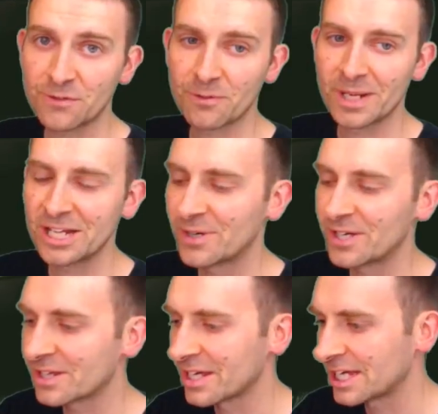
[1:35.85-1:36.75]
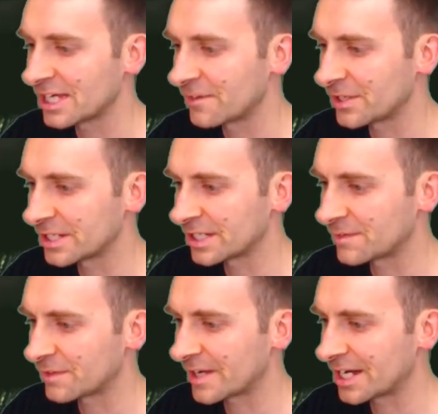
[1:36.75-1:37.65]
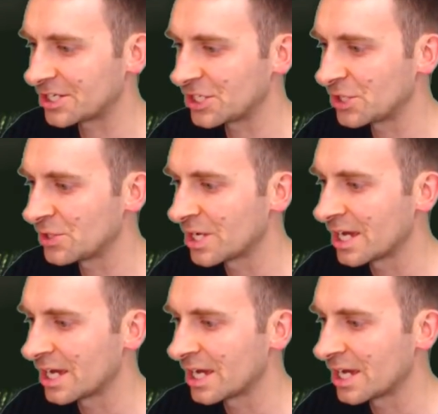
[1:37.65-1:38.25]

familiar with if you're fairly new.